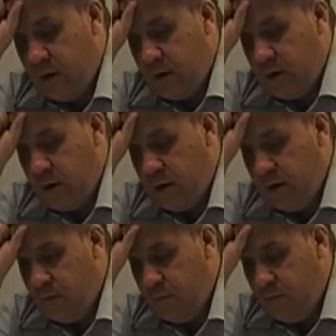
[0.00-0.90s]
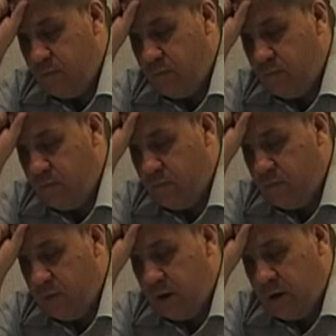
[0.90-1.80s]

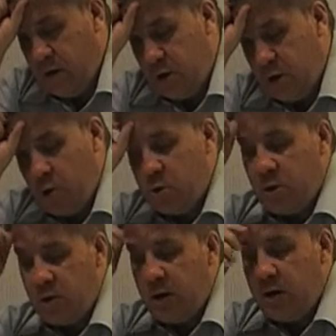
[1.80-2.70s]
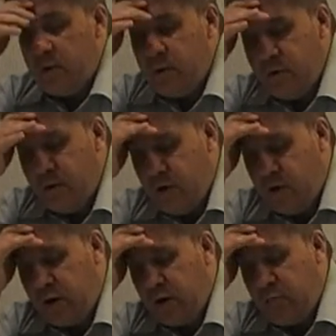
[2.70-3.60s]
shows you that the
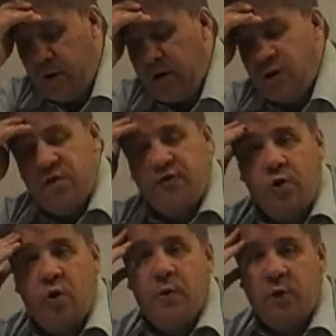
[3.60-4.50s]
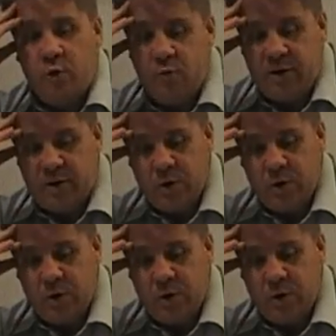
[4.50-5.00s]
early companions forgot the Quran.